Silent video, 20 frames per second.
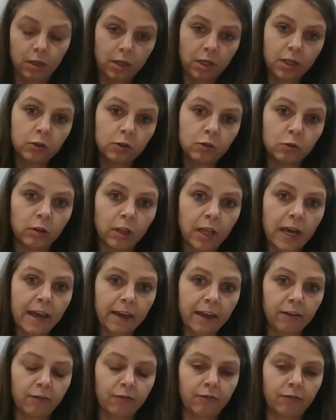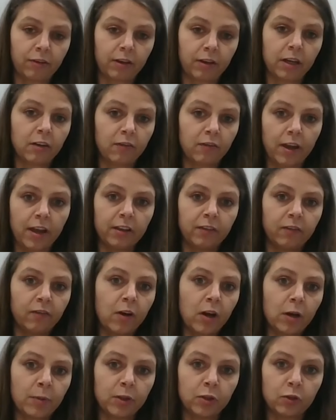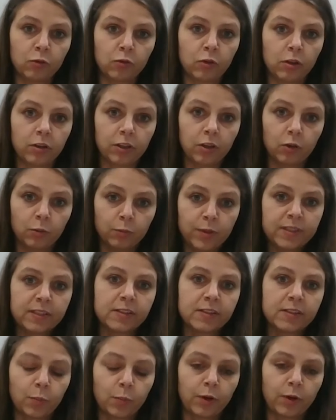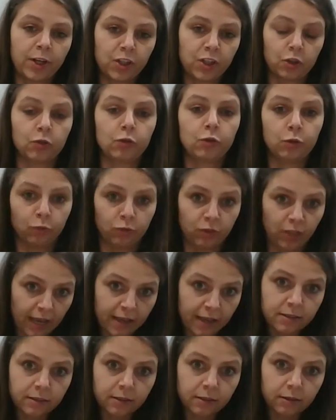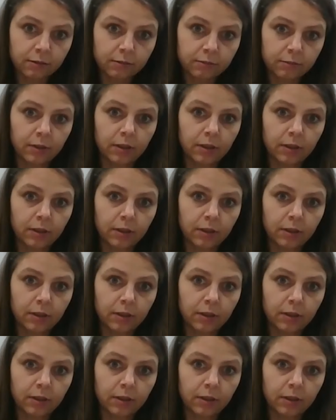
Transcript: into live kind of an environment to your business operation to test